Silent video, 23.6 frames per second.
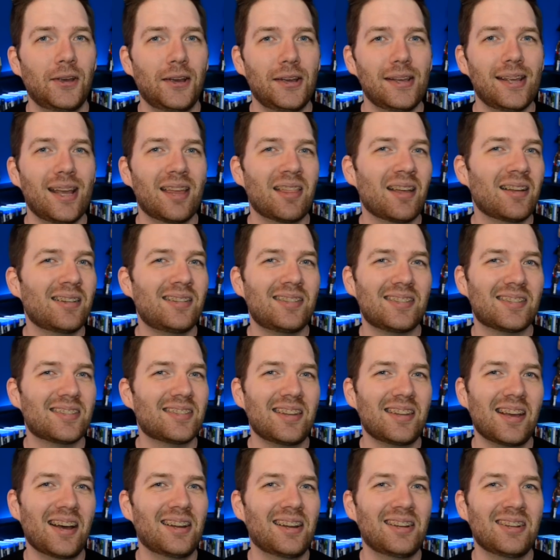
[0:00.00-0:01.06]
Yeah, that's
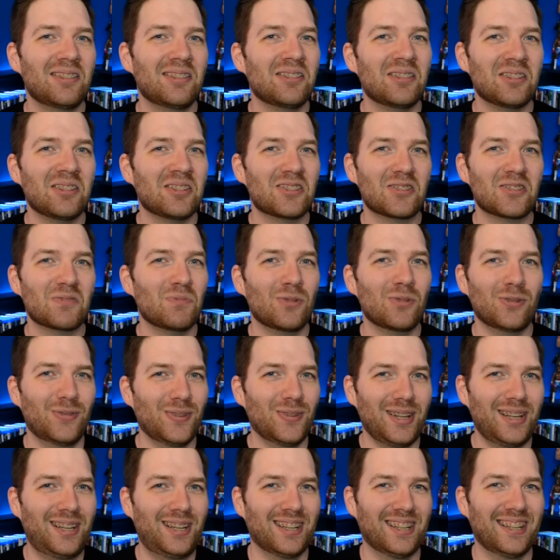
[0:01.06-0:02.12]
not in this
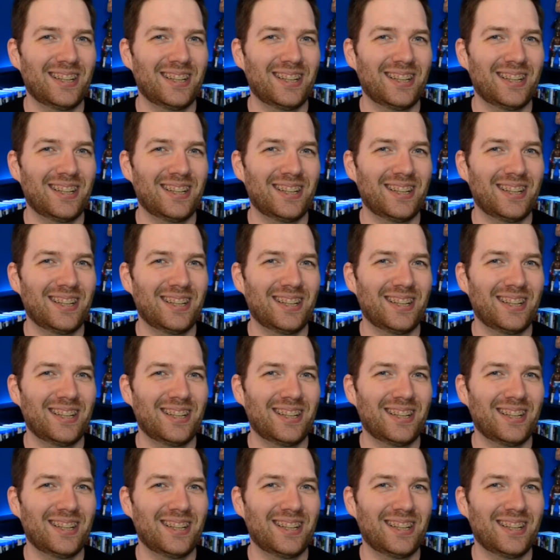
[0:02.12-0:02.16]
movie.